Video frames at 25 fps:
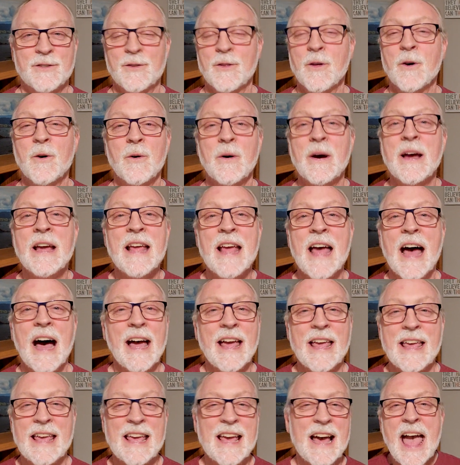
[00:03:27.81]
Though
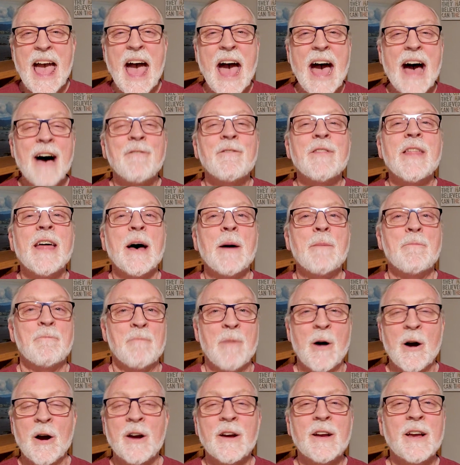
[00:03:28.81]
I have that
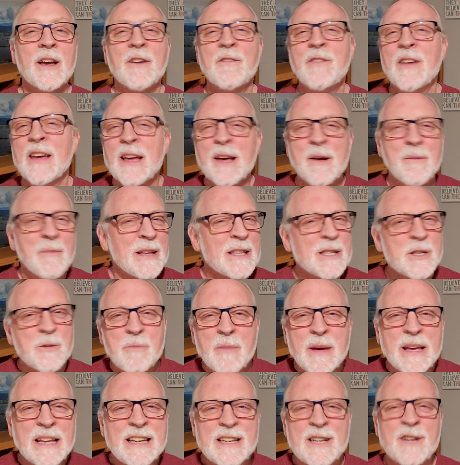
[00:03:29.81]
mark of him, it's
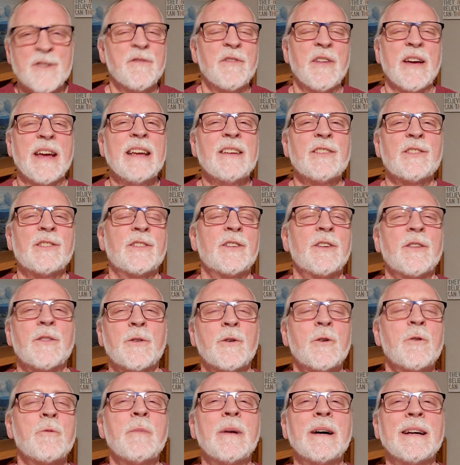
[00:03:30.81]
been defaced
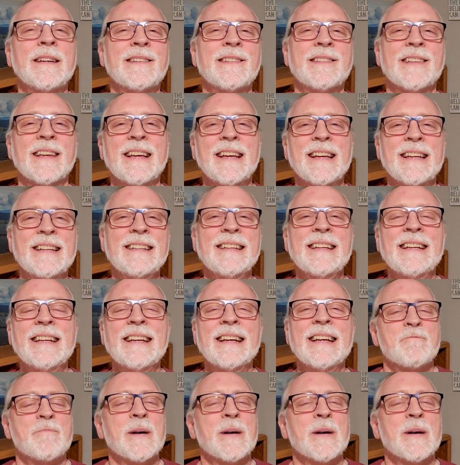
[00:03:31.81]
through my sin,